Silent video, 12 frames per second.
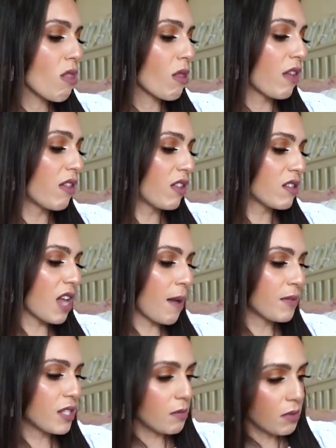I think this
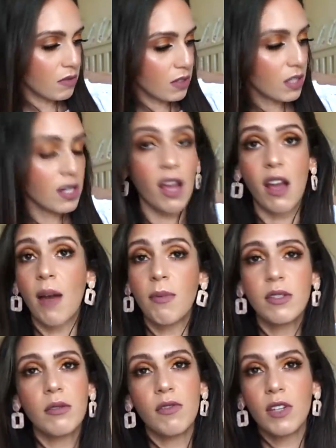happens to be vegan. Yeah, it
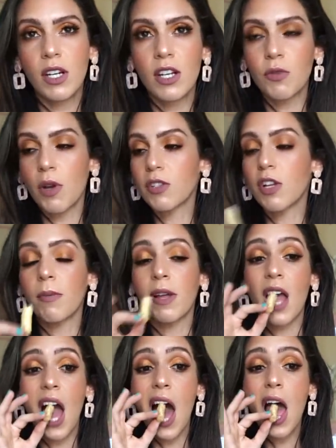happens to be vegan as well, so I'm like,